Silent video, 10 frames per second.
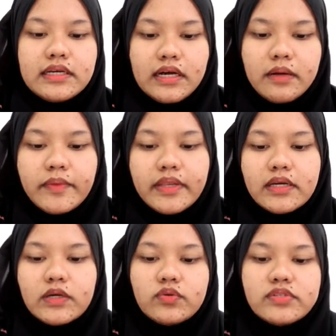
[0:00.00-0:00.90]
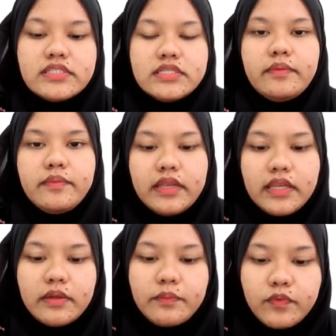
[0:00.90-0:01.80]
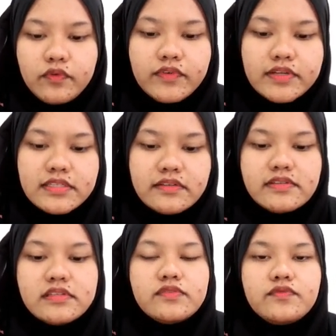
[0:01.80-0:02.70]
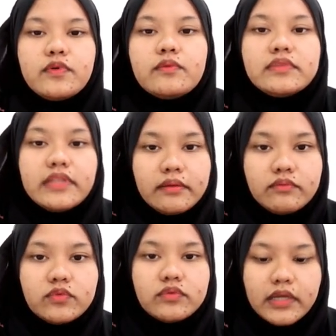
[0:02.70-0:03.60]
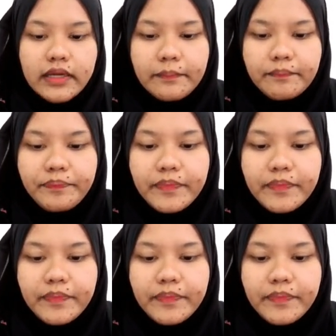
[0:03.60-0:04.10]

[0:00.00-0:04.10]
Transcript: come in a good shape and improve the services from time to time.